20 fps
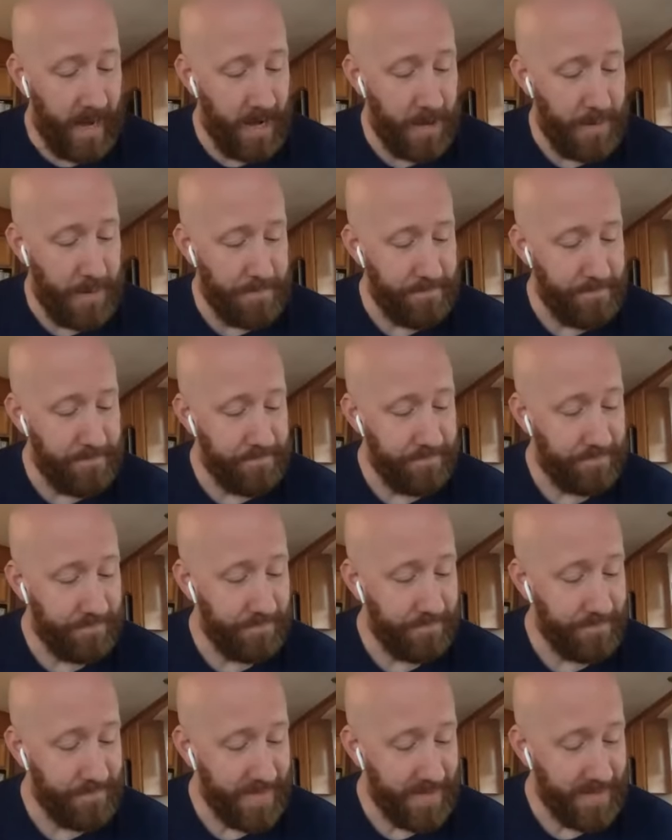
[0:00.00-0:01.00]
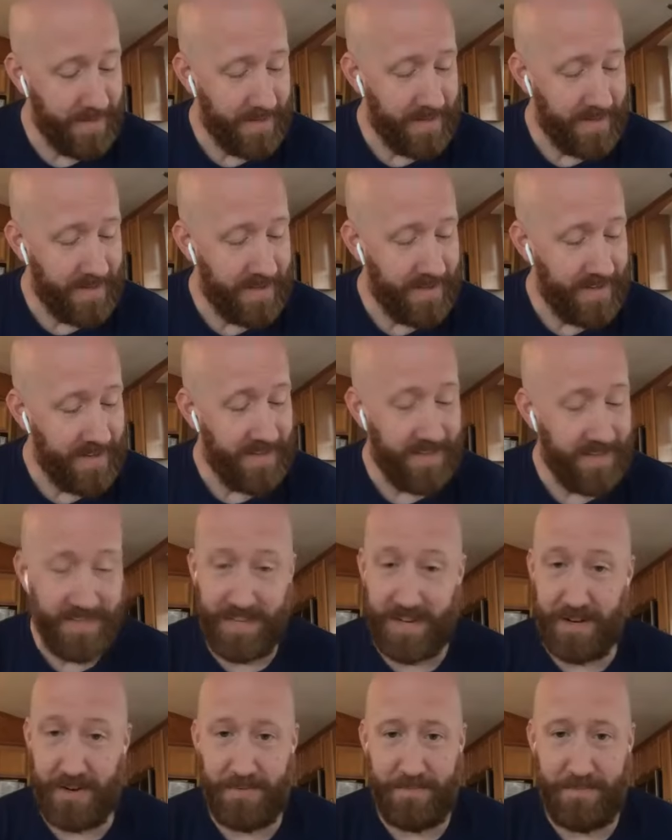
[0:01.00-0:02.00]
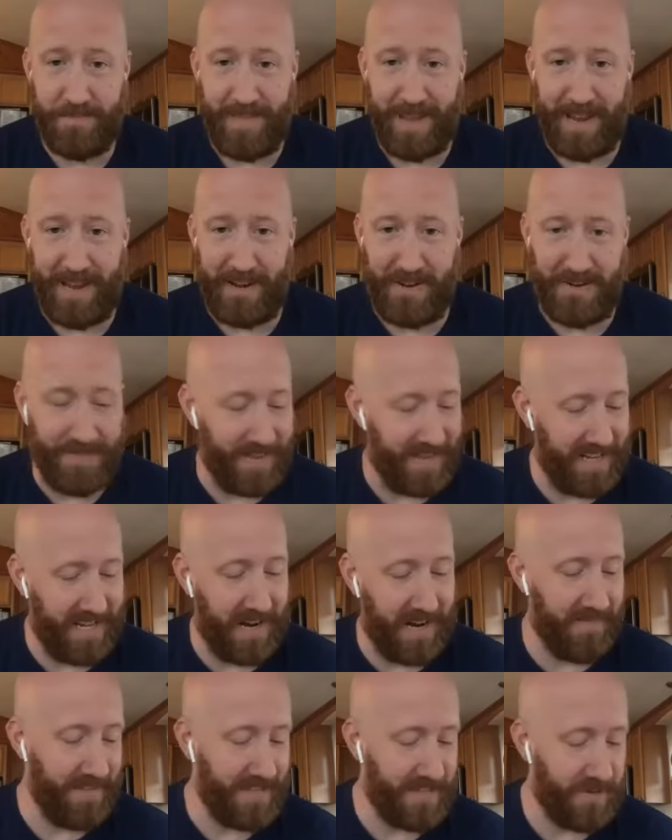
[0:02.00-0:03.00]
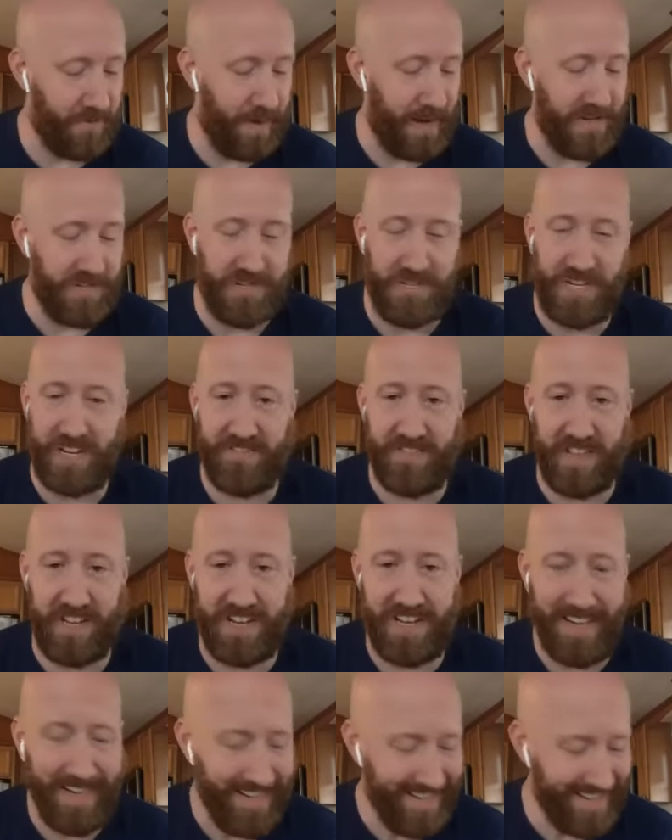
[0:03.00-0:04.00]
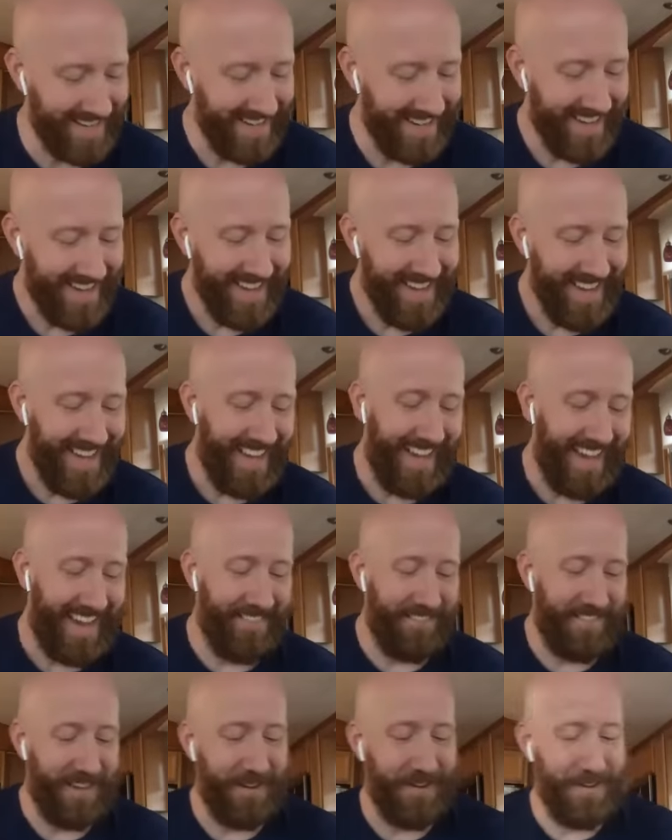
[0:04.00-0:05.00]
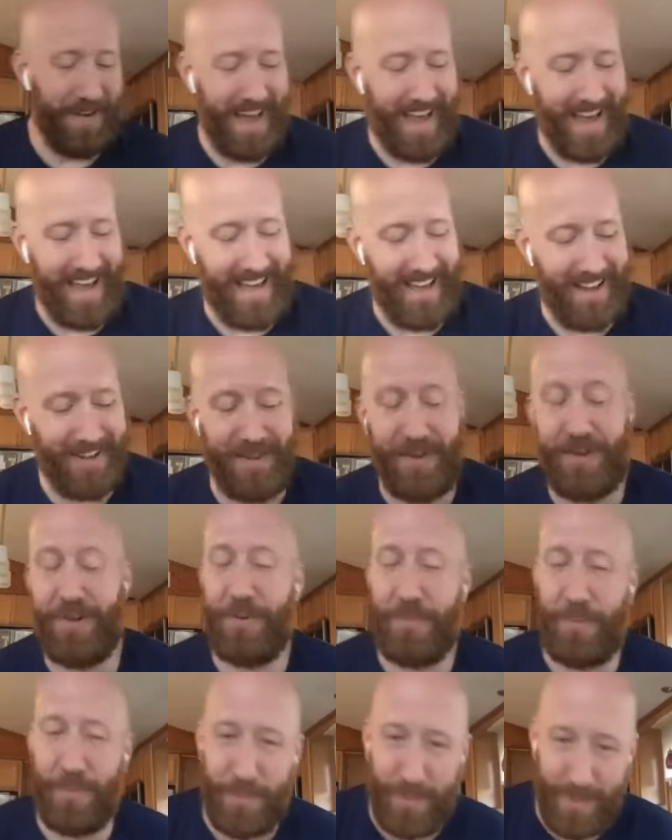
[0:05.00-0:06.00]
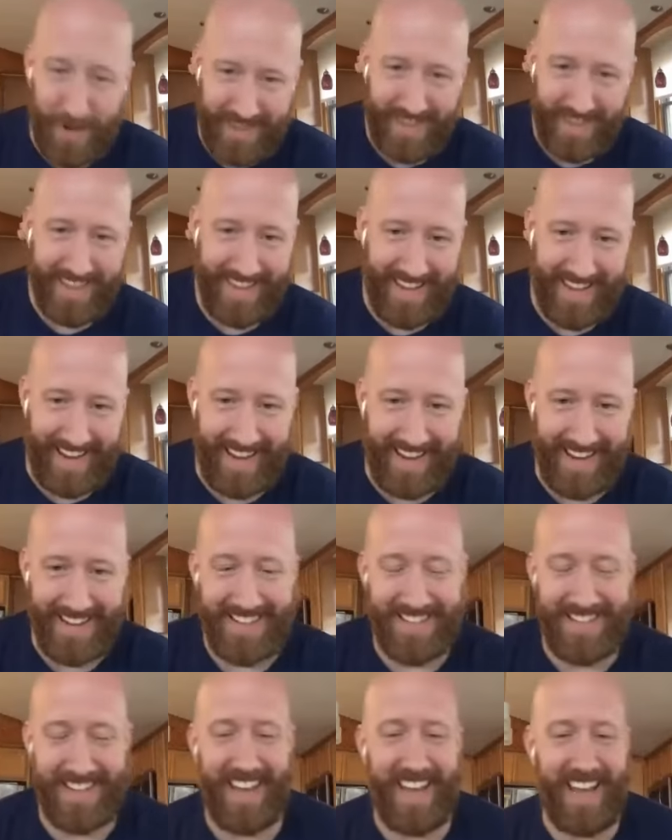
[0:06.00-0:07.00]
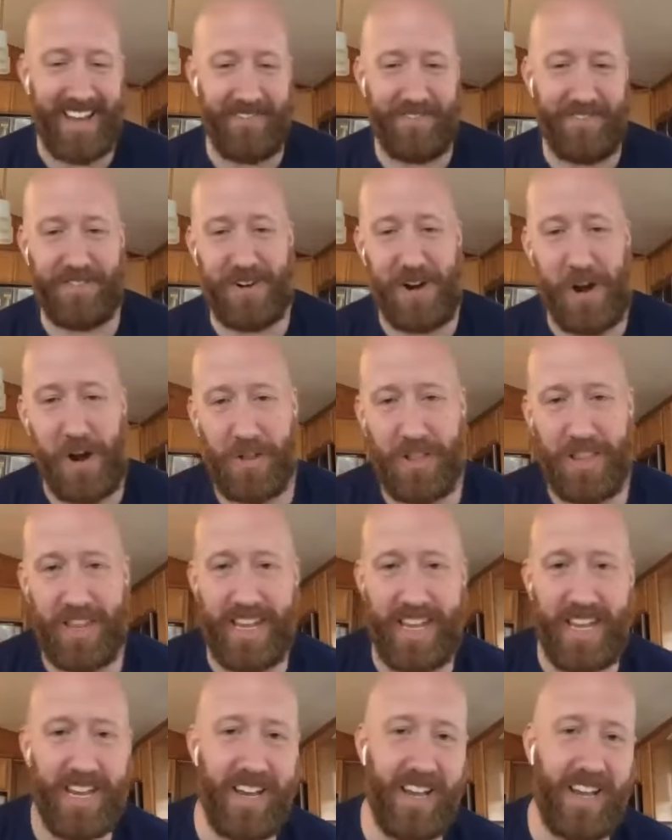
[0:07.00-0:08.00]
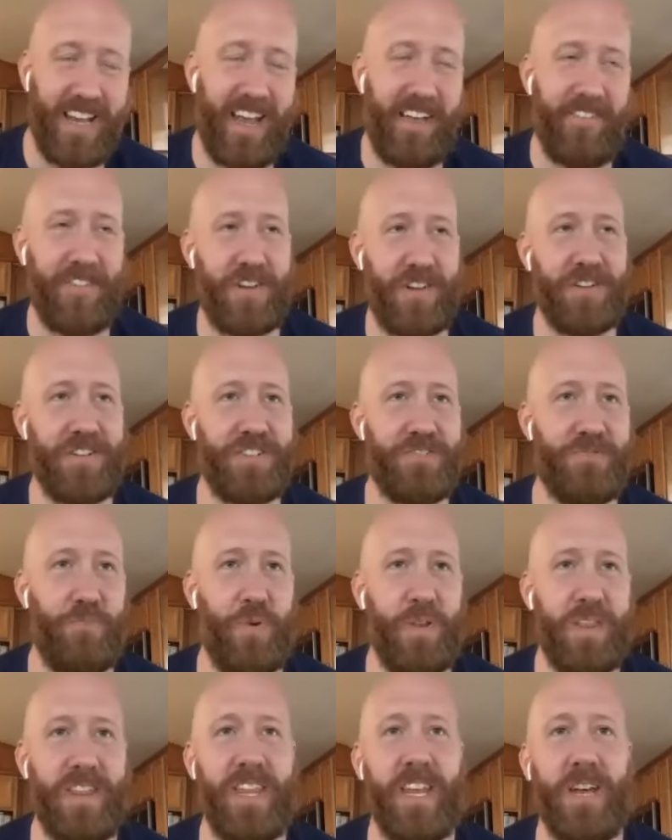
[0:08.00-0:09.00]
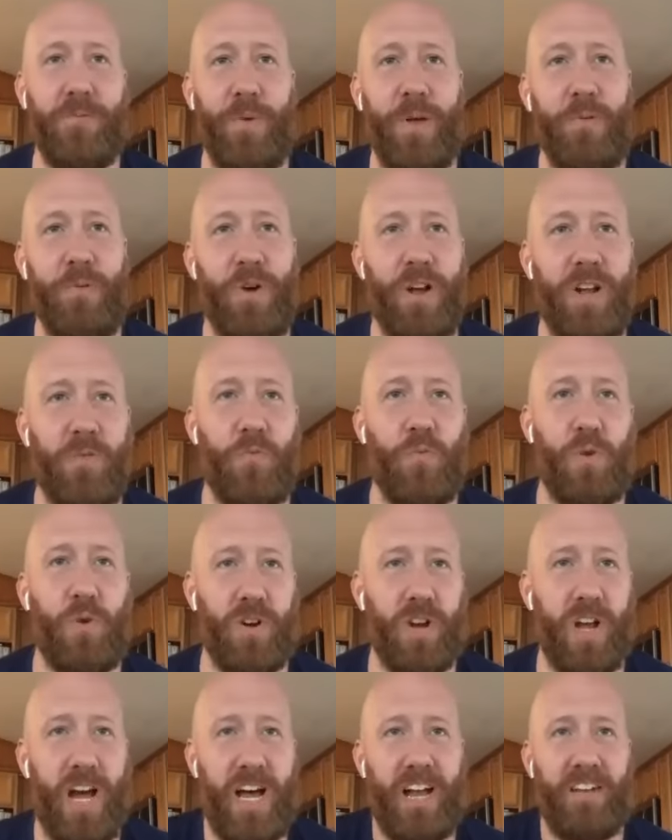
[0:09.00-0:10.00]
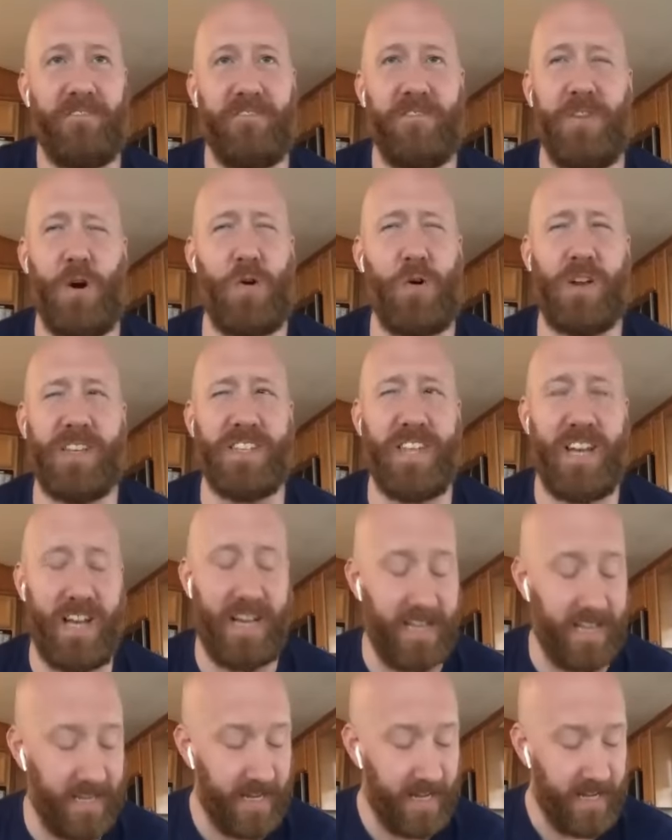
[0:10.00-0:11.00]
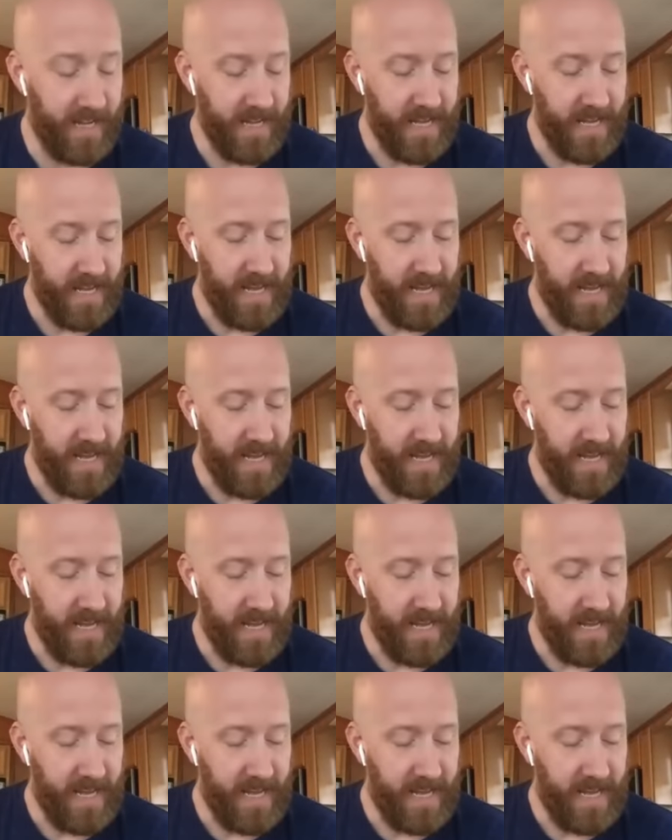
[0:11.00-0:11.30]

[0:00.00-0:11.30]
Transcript: Um, so here's the toughest question of the night. If you had one thing to get for our league, if there's one thing we want to work on, focus on